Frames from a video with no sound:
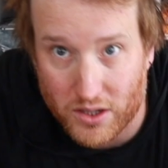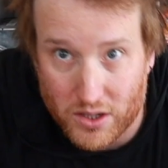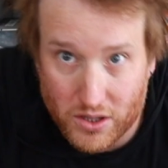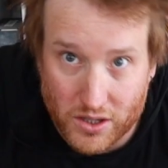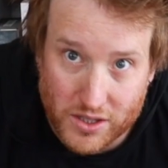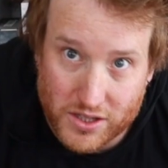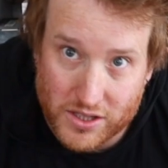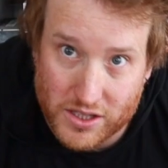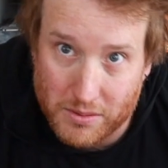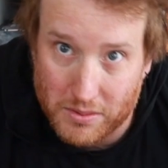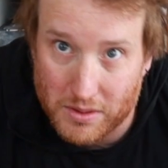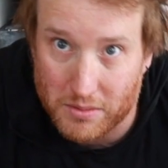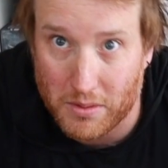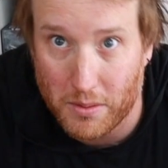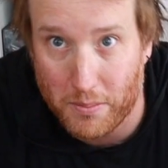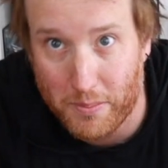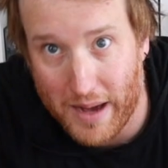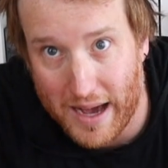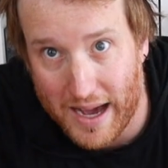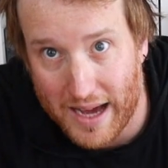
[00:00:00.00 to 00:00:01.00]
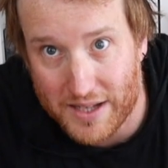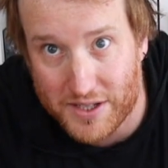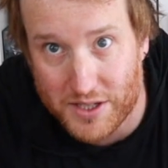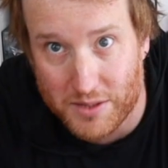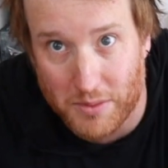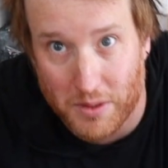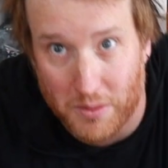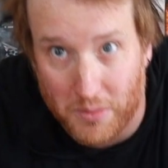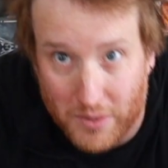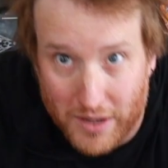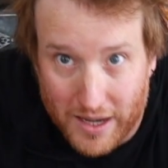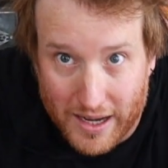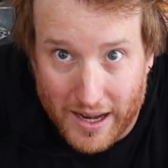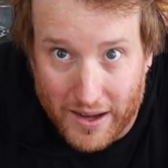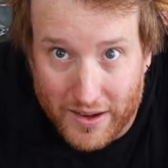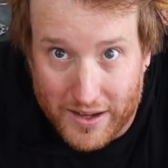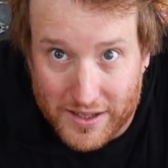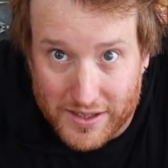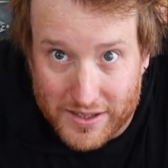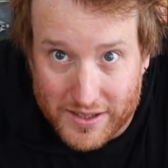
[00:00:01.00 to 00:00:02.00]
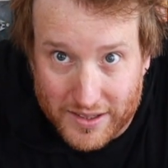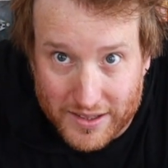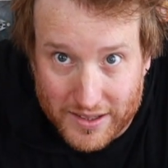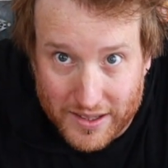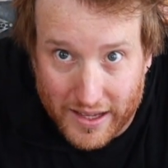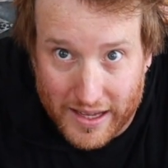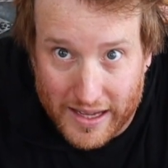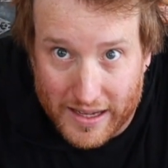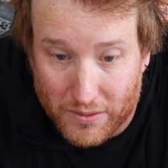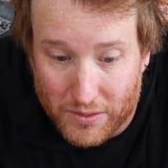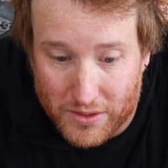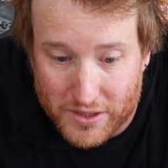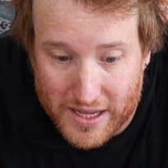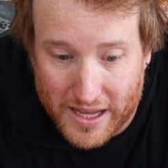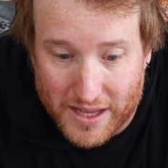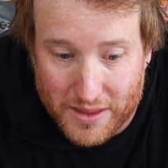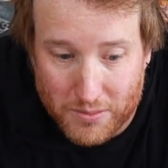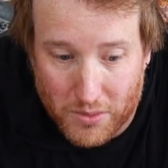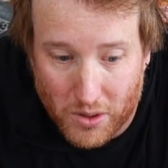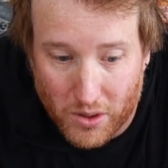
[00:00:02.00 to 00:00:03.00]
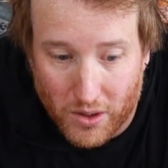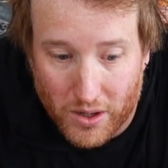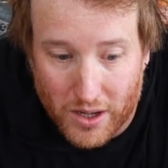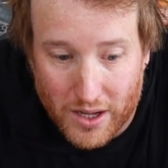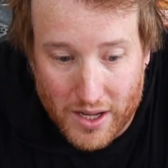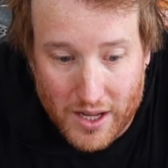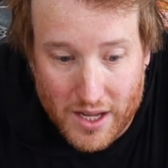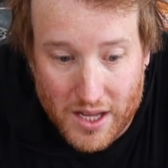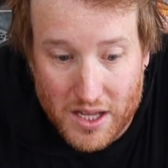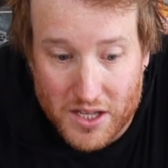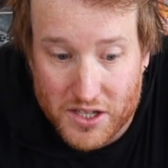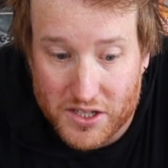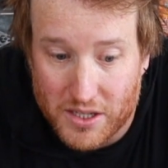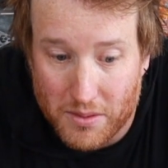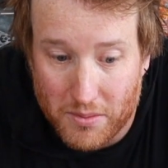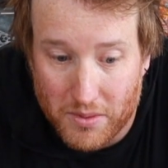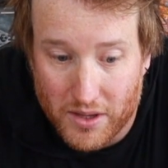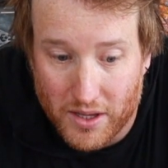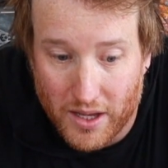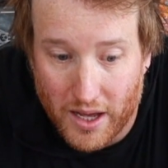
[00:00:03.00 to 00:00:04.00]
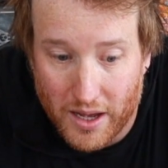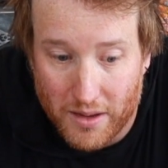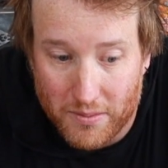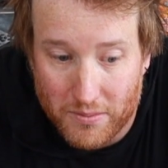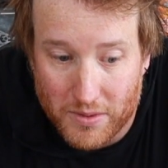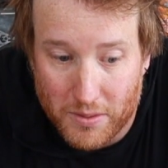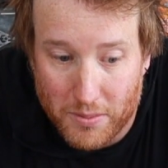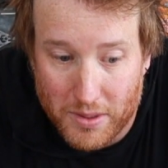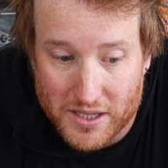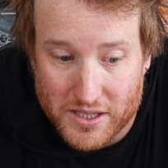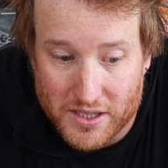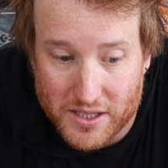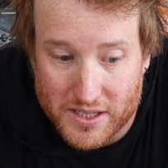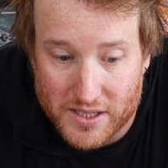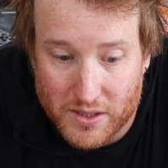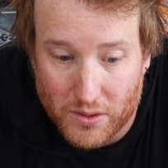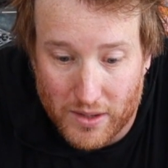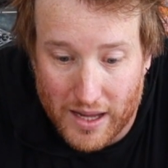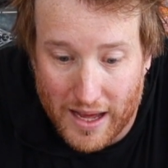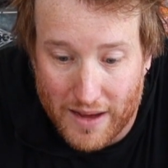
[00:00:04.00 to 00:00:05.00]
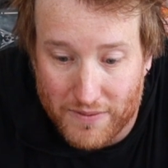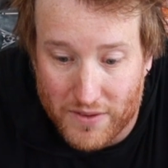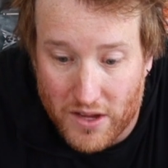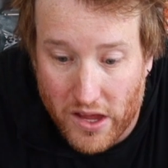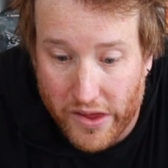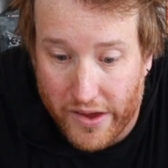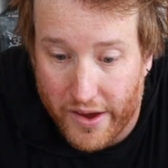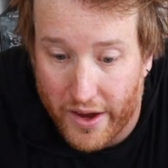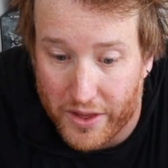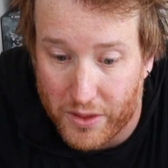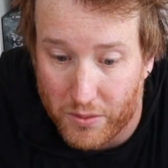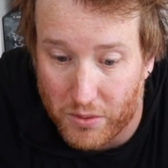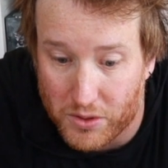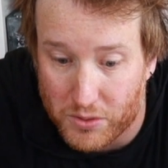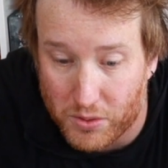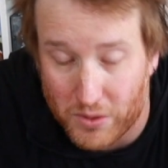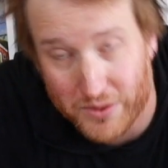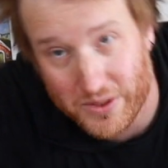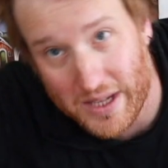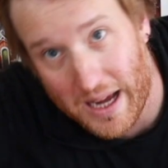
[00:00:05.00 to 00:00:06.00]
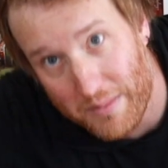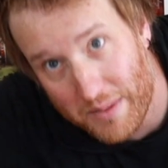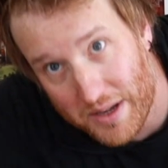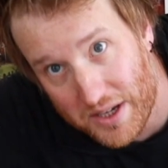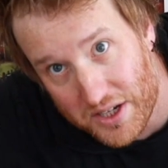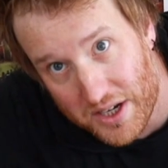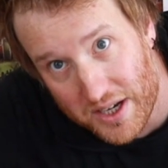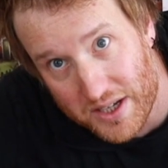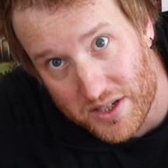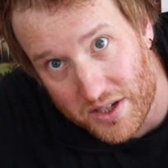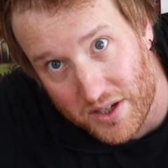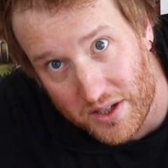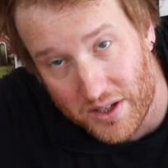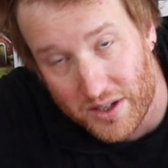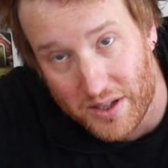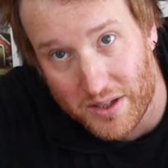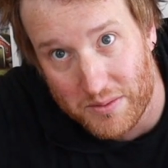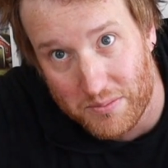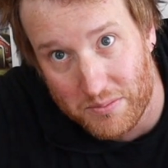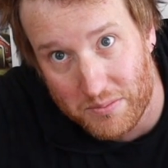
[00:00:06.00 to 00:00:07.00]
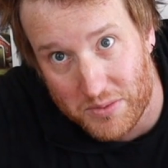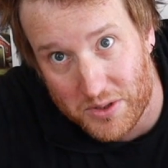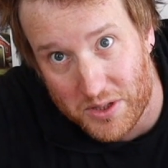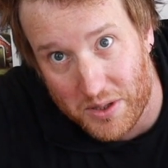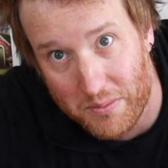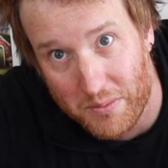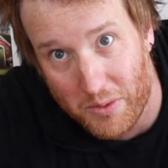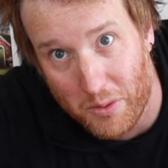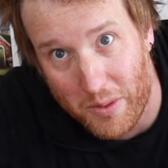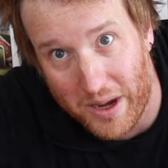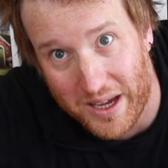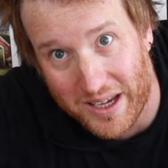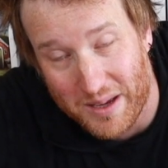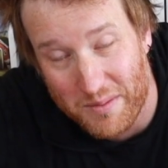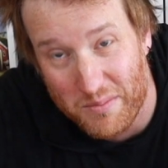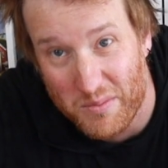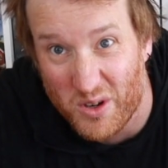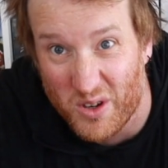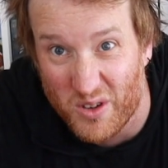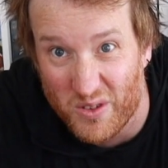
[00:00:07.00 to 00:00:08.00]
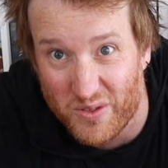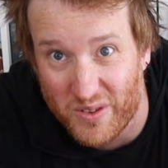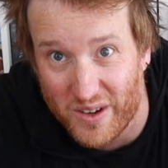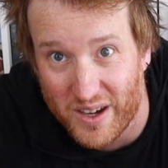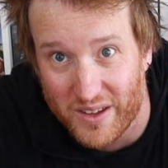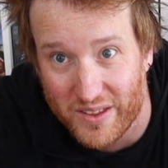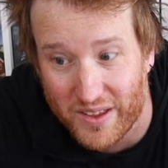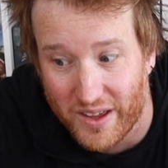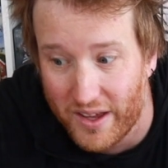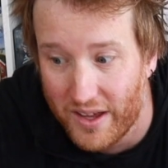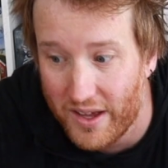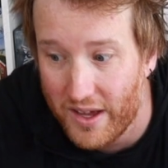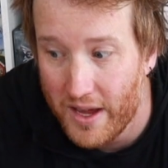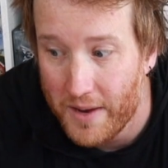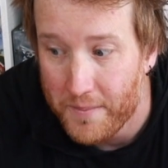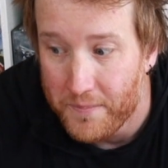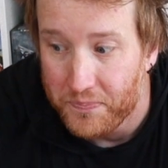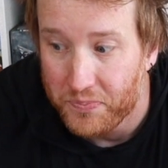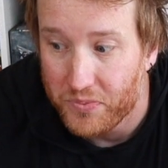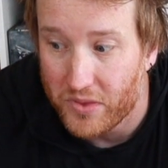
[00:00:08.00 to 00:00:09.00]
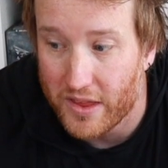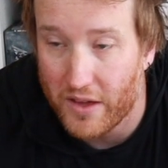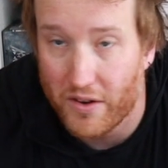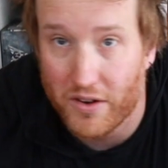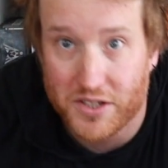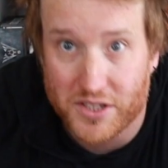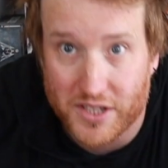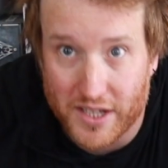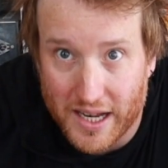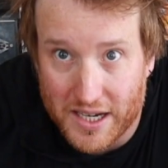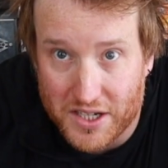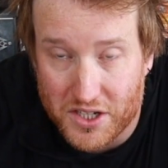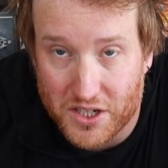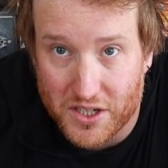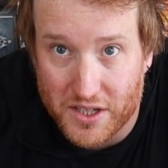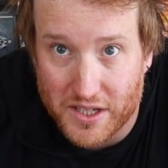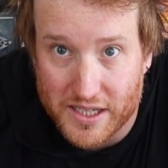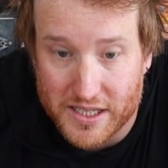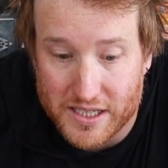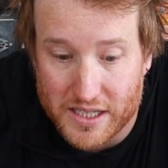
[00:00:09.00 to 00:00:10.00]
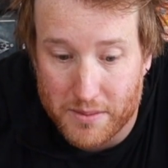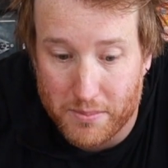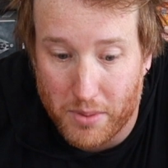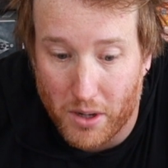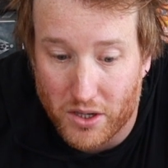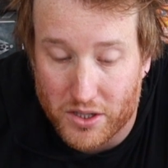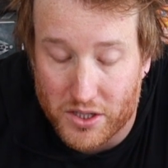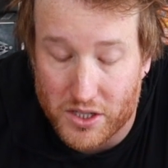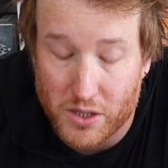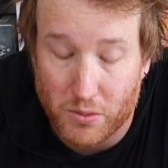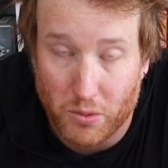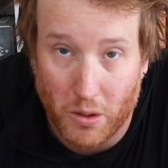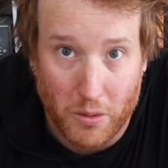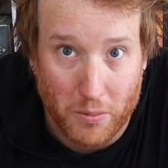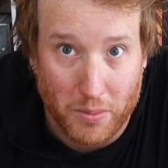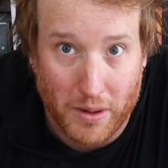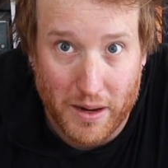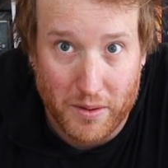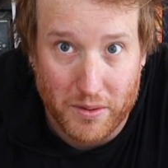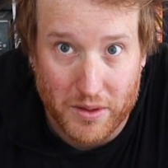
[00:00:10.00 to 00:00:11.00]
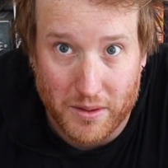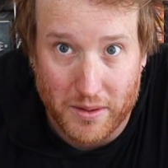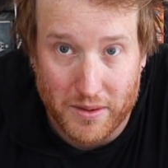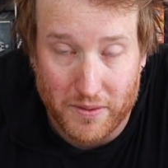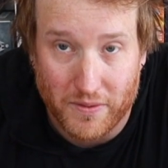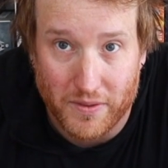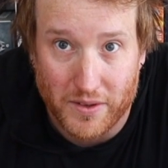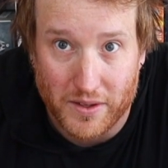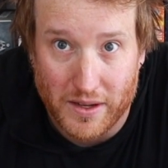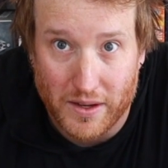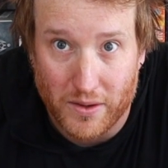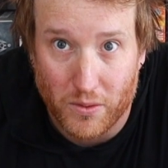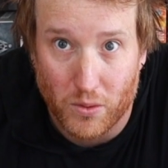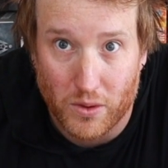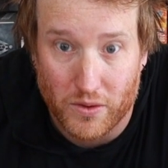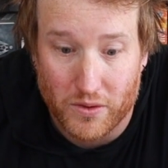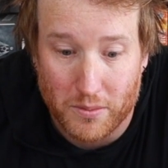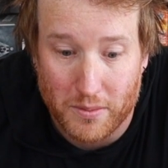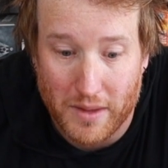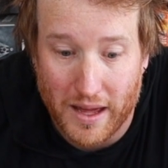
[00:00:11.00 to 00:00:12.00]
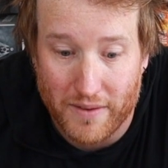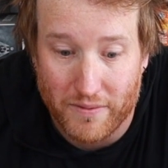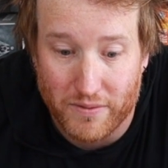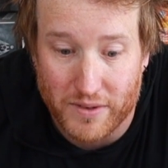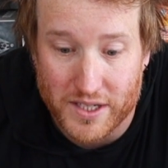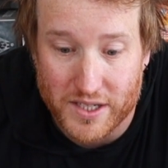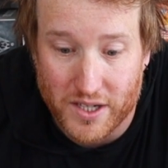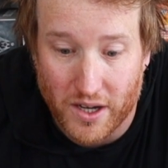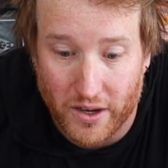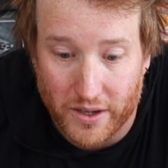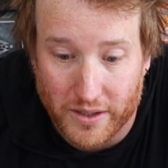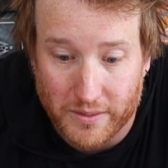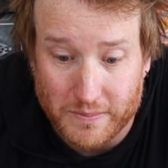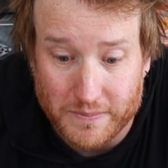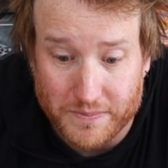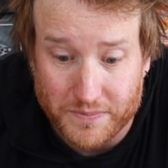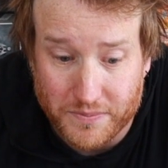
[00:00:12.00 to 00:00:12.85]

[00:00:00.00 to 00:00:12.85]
good, some of them are bad, some of them will allow you to heal the Deathmaw, some of the bits that are still left, other ones will damage it, some will make it move further. There are a selection of these in the box, and you won't play with all of them every time,